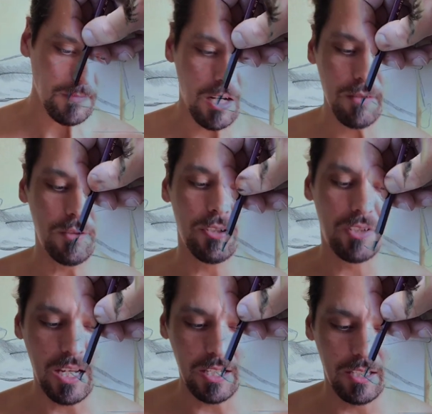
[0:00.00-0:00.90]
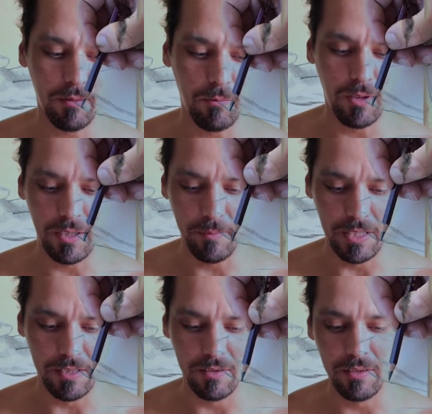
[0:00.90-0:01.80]
of just saying it what he
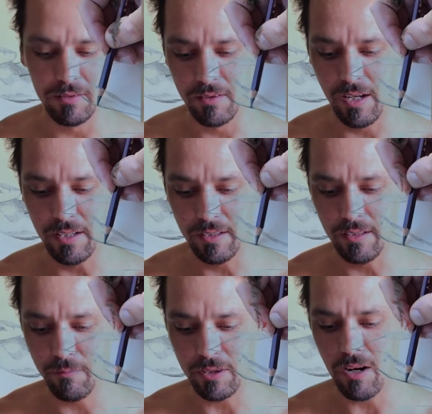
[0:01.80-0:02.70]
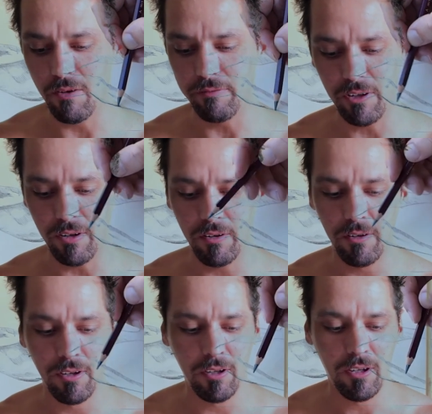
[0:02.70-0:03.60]
means and saying it without fear,
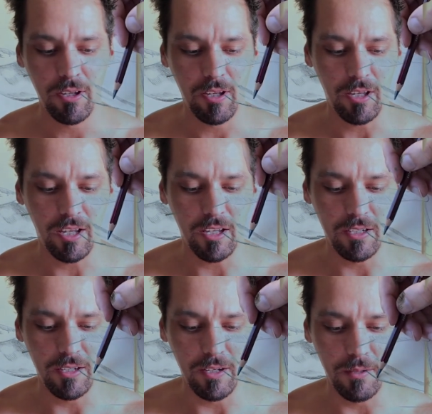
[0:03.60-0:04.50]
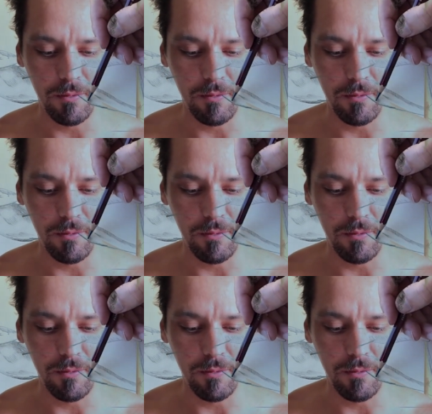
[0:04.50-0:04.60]
and